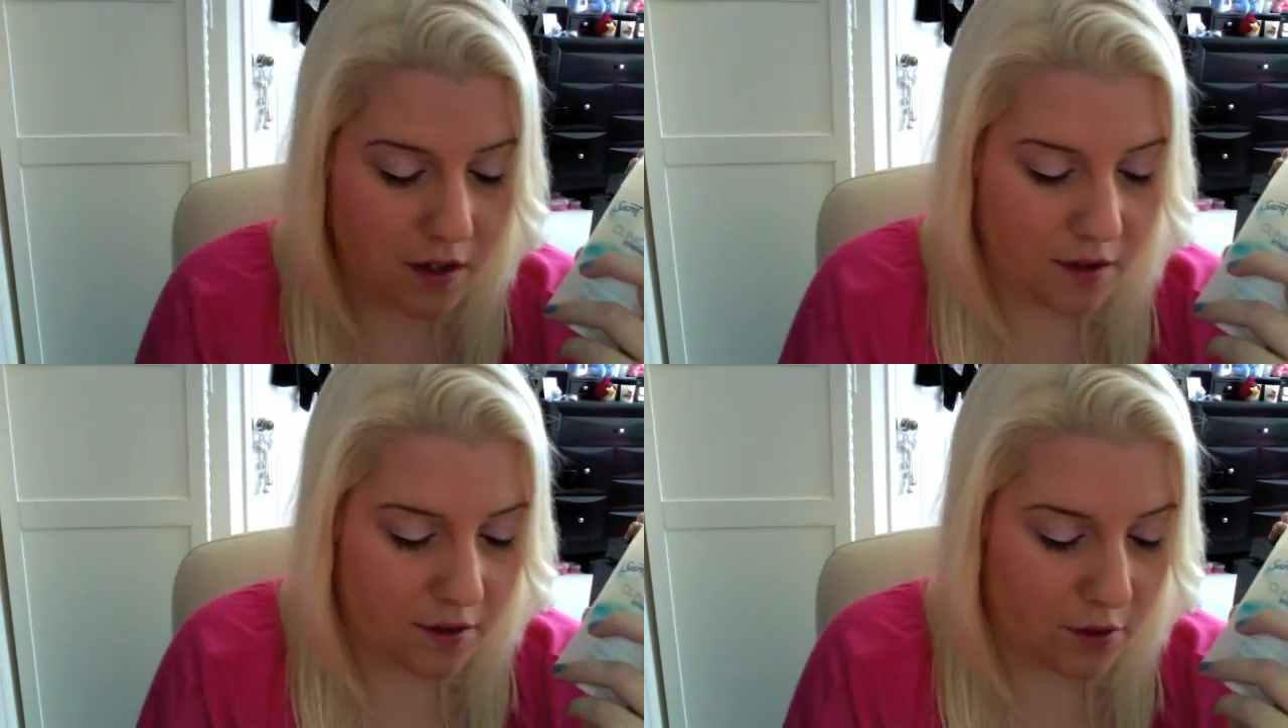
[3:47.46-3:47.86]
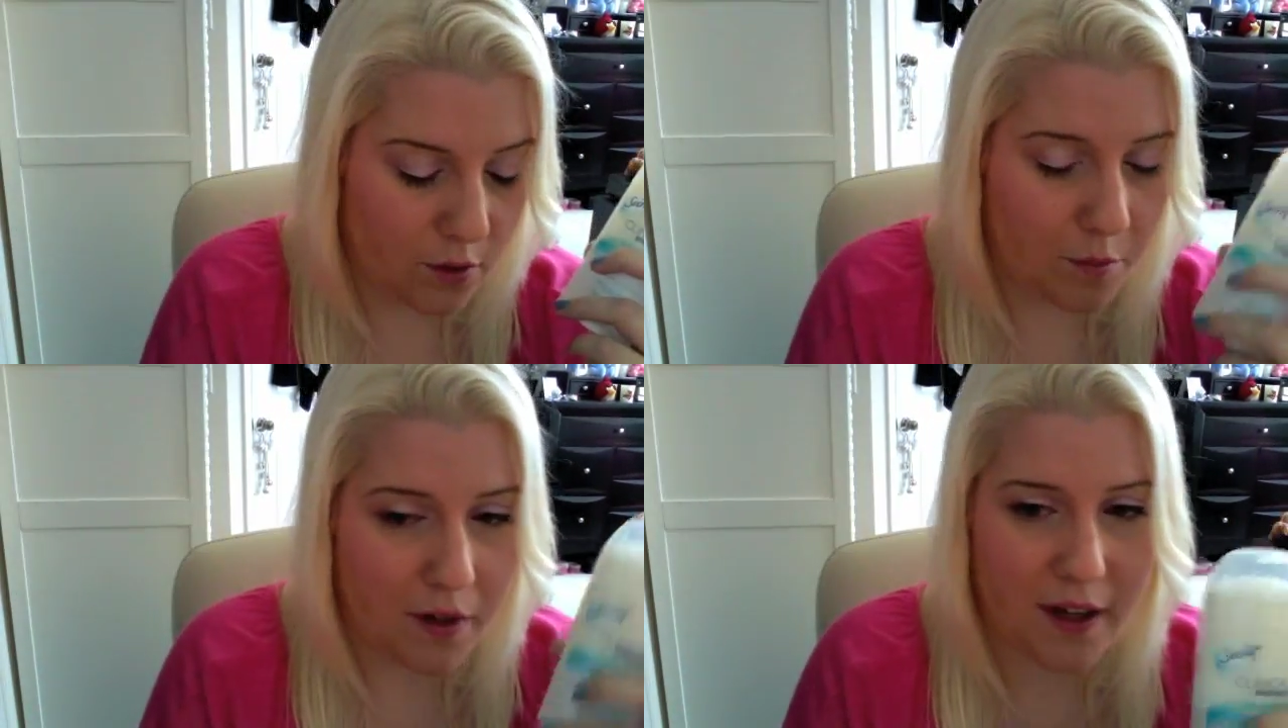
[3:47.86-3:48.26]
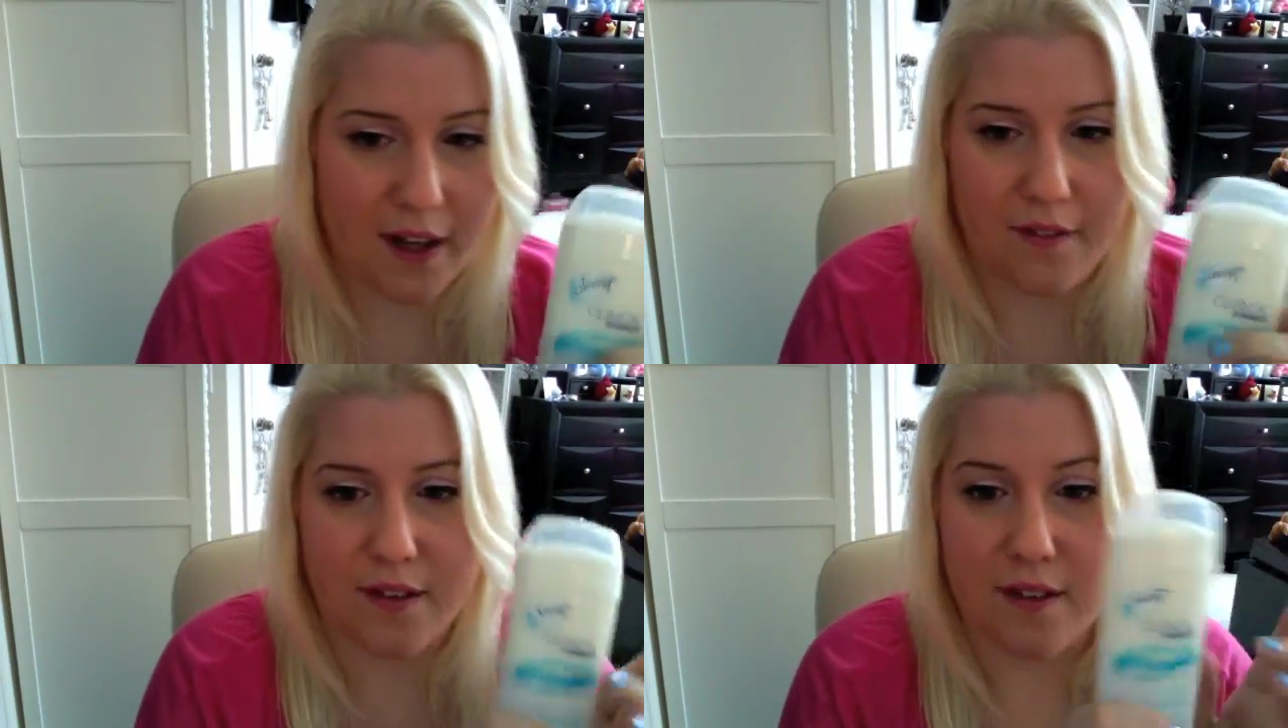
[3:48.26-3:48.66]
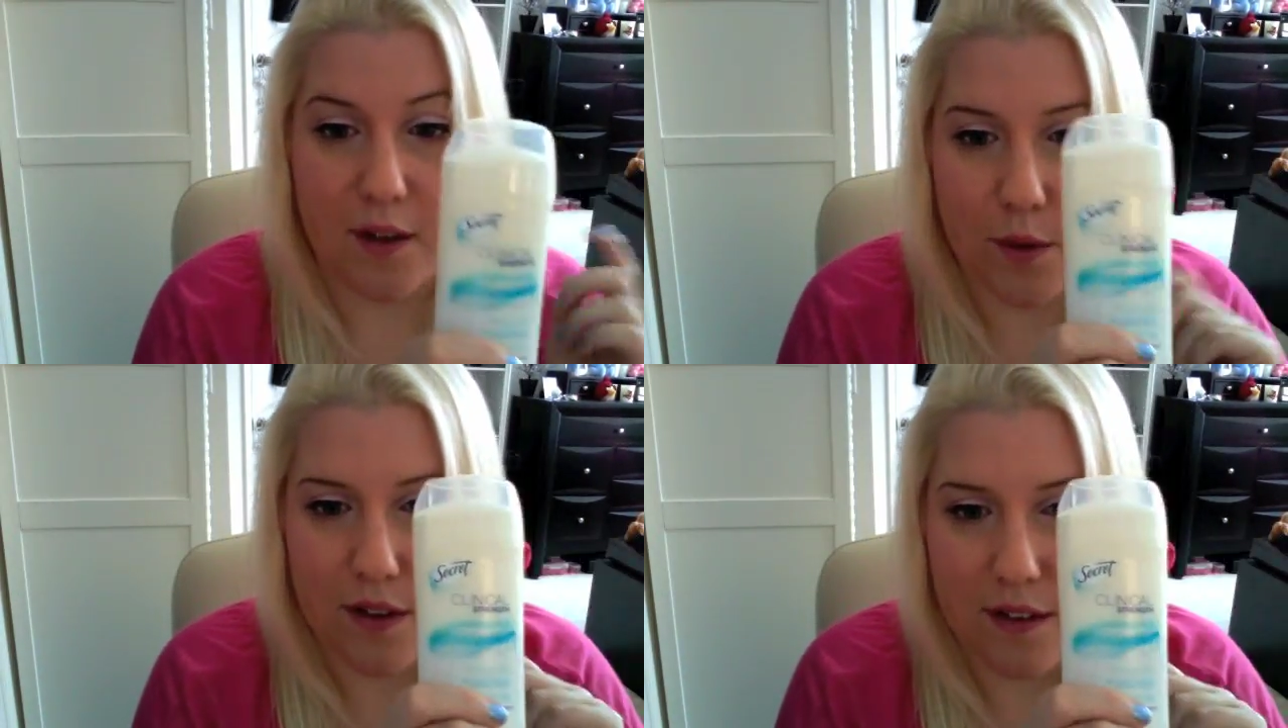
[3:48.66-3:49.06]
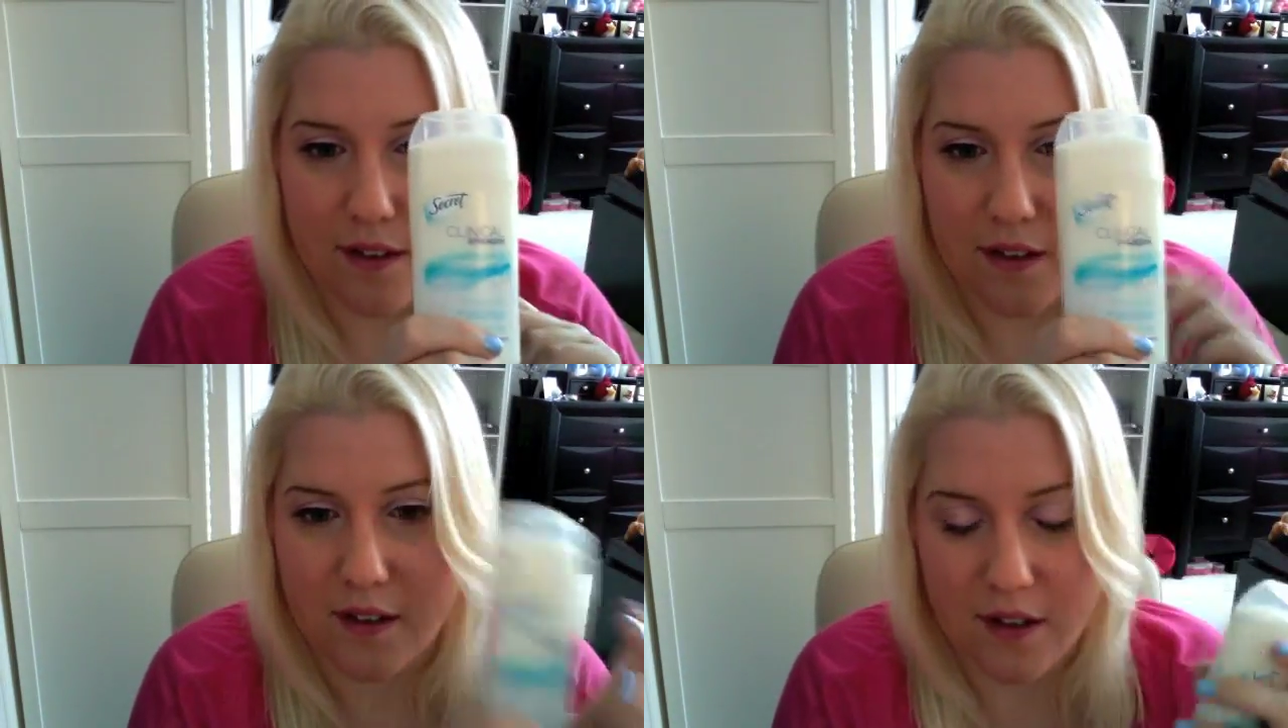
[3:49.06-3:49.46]
So I'm going to have to stick with this
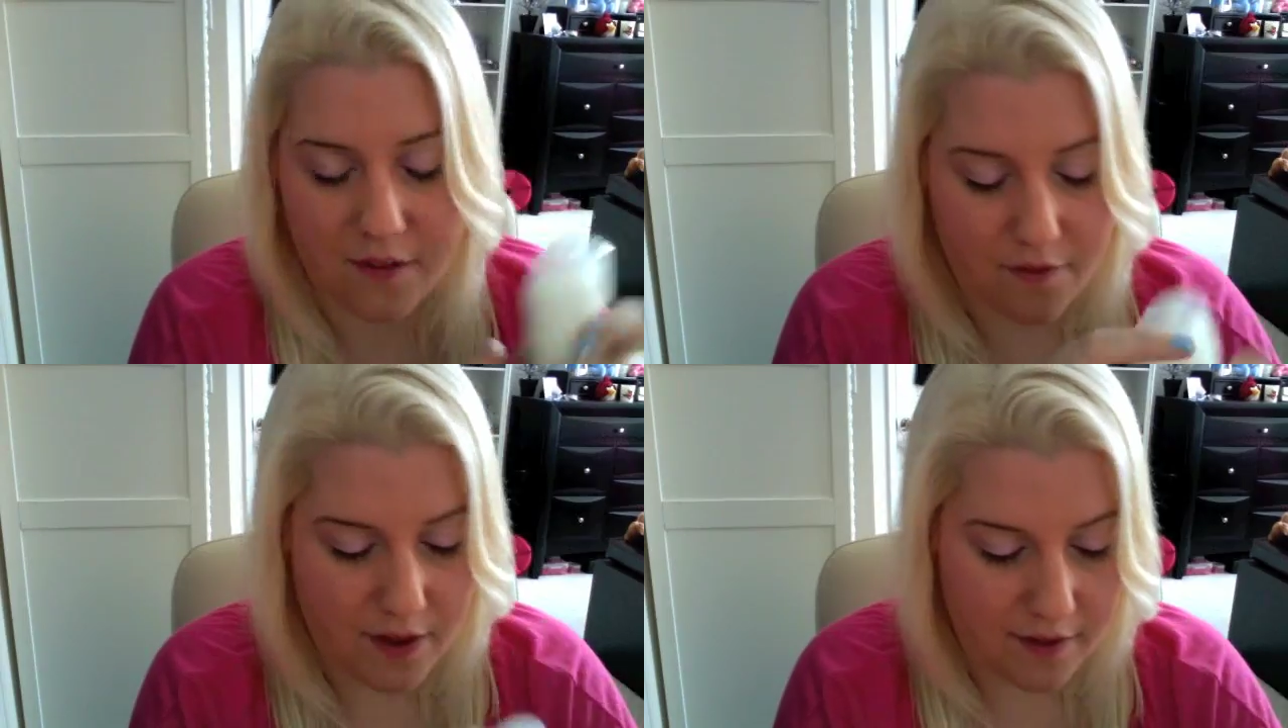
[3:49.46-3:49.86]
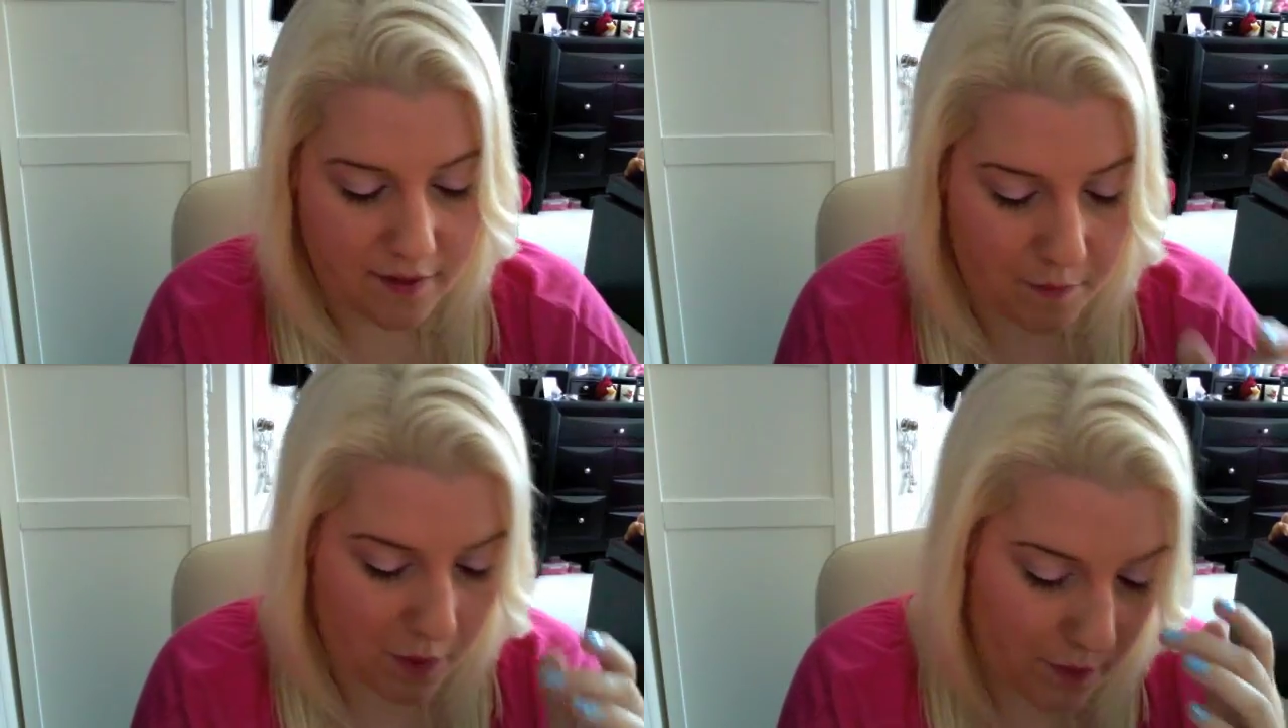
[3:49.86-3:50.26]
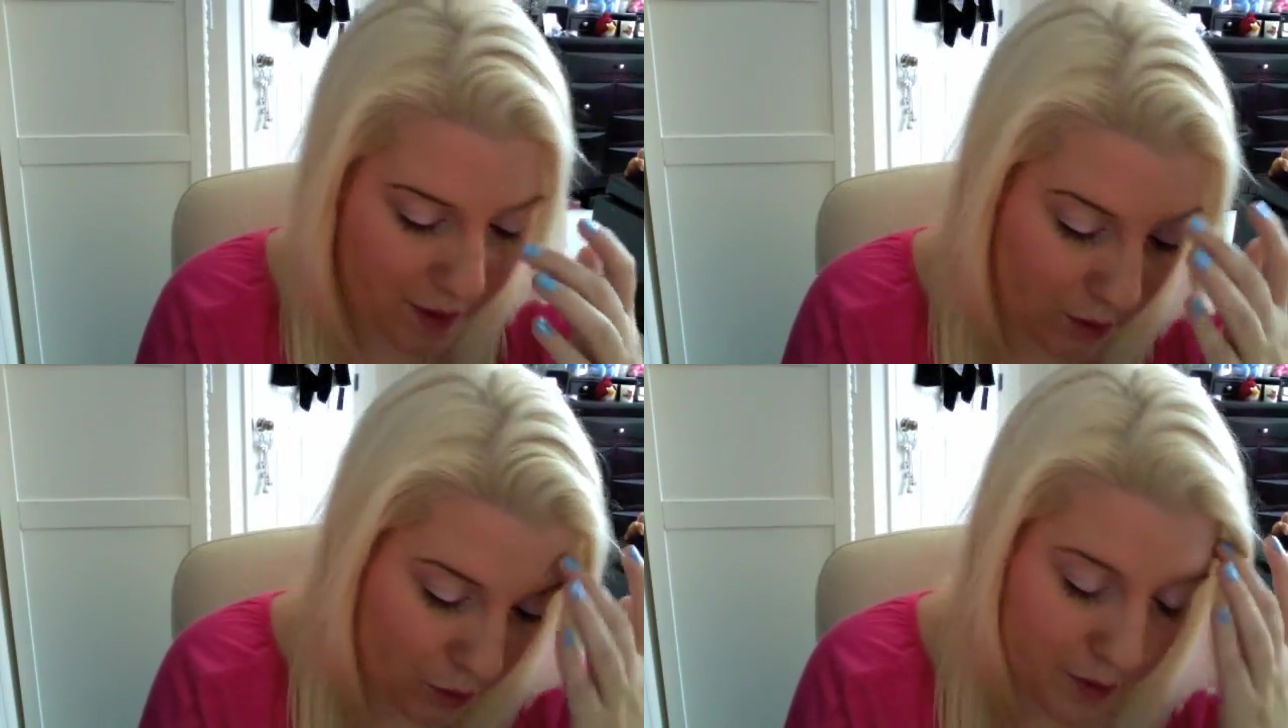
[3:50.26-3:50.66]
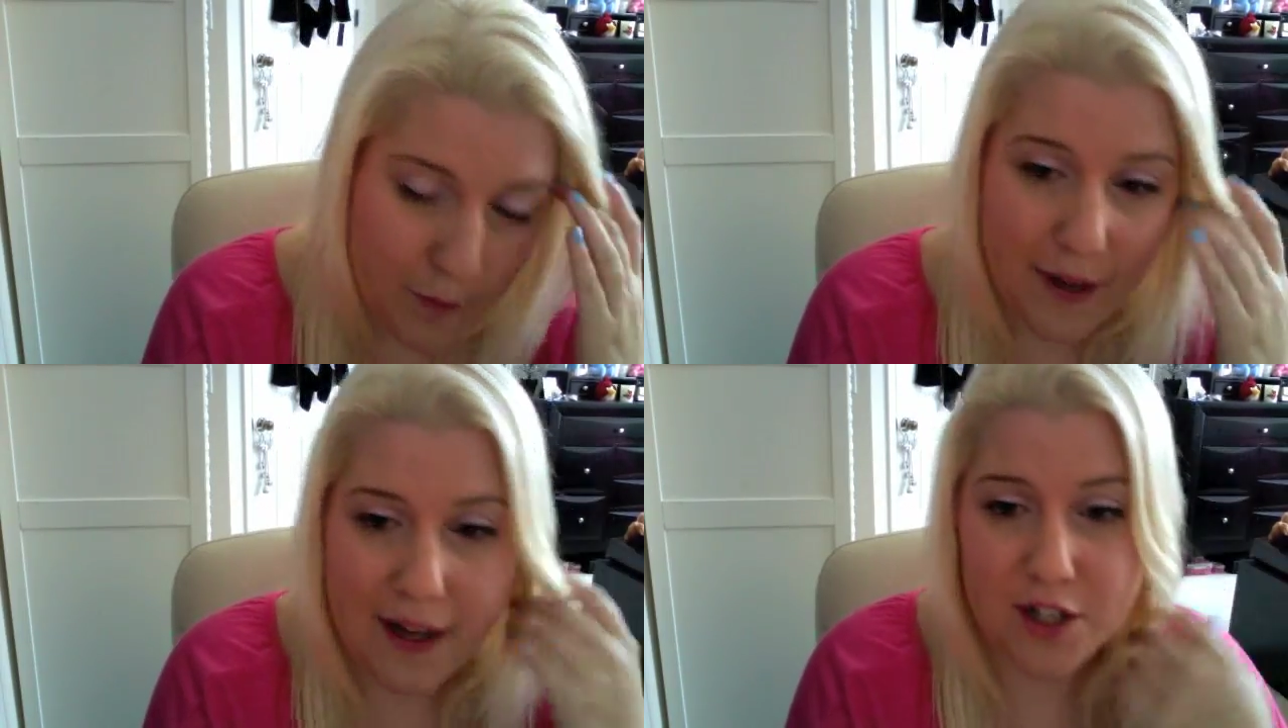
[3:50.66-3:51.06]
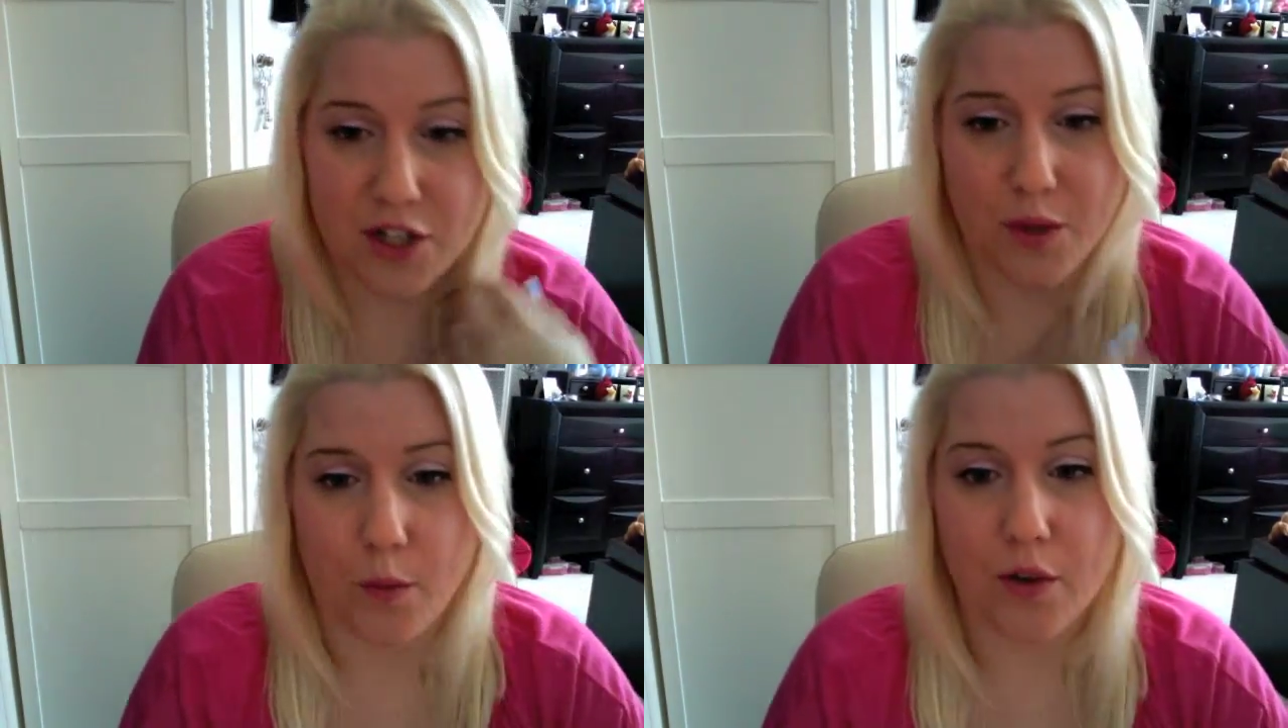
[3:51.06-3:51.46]
until I find something without aluminum that
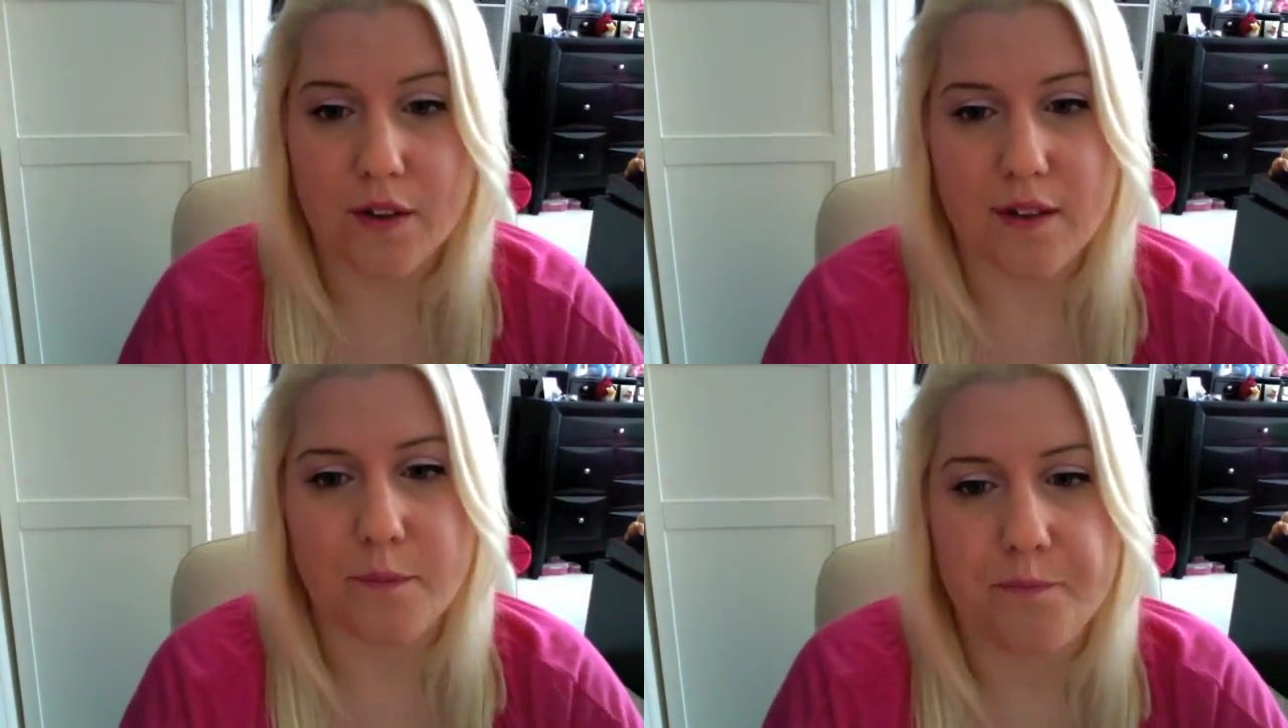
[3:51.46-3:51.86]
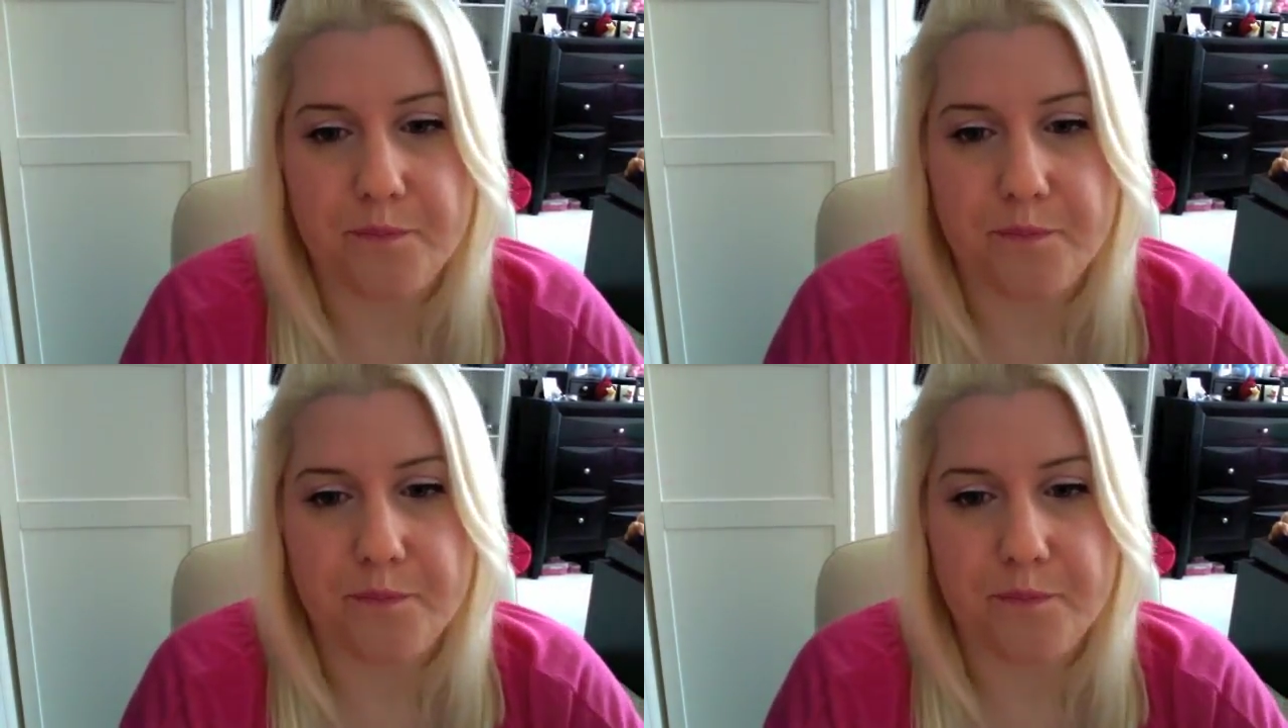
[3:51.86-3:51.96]
actually works.